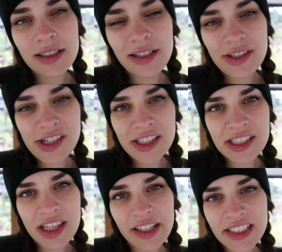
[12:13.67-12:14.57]
it's
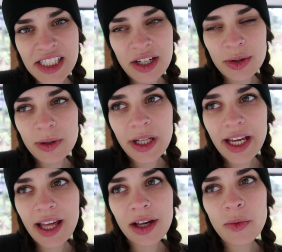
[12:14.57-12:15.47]
just, that's not cool. I
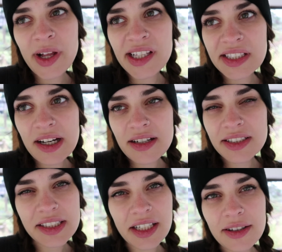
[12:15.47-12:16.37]
hate wet
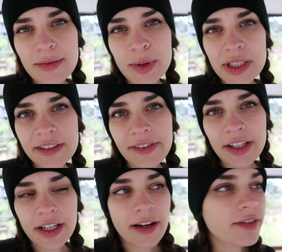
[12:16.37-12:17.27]
socks. It's like the worst
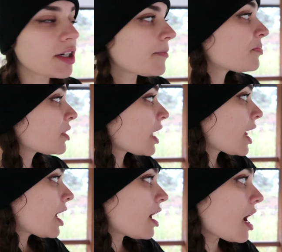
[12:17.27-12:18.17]
feeling ever.
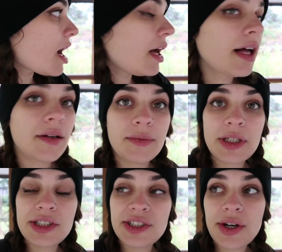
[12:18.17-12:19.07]

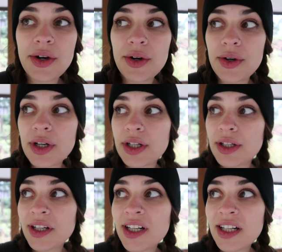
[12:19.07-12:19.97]
So
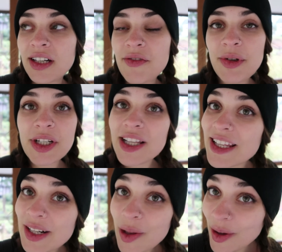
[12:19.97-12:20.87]
we took a
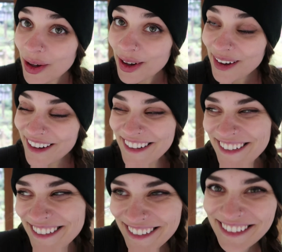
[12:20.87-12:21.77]
little look
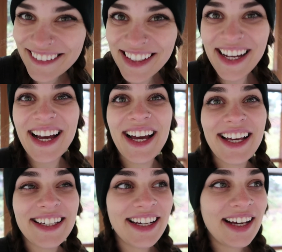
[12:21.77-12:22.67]

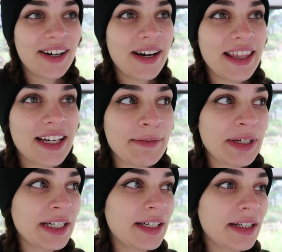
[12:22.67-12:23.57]
and now I think I'm
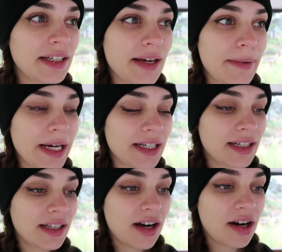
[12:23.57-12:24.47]
gonna get back
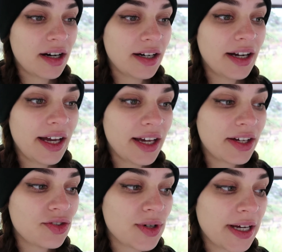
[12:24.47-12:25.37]
into the car
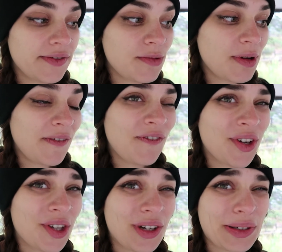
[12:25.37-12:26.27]
and drive a bit
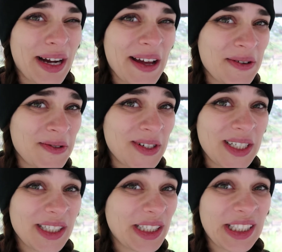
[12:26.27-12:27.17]
further
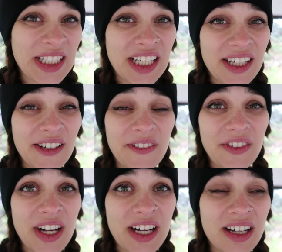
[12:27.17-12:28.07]
around, see
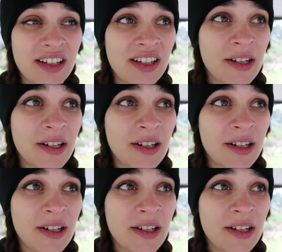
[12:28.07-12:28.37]
if I